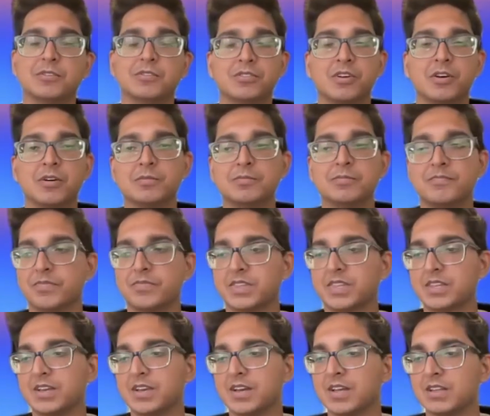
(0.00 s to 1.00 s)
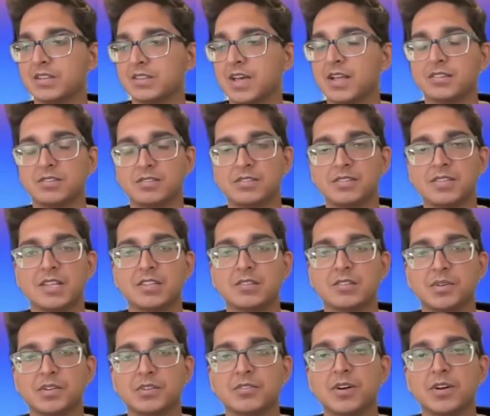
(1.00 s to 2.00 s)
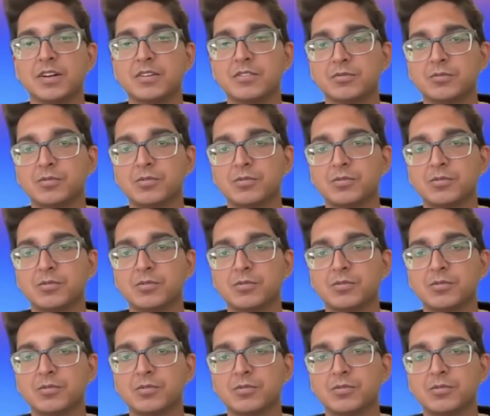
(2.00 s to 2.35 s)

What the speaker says: So that's been great as well.